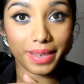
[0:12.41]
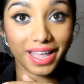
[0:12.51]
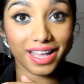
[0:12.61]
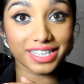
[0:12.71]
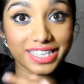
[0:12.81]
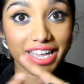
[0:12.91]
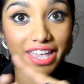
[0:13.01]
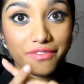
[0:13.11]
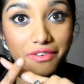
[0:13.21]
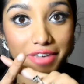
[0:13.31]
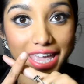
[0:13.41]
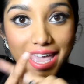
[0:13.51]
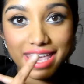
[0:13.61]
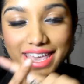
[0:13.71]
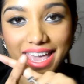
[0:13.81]
plus a
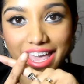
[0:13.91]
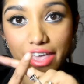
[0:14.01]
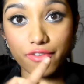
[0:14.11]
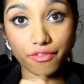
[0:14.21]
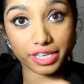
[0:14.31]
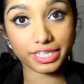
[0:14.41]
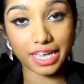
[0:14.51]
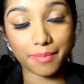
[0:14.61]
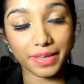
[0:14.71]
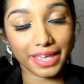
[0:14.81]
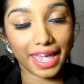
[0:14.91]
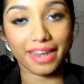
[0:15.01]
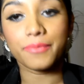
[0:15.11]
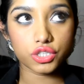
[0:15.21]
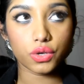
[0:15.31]
giveaway yay giveaway time
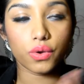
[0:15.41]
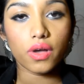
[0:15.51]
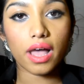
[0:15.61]
again so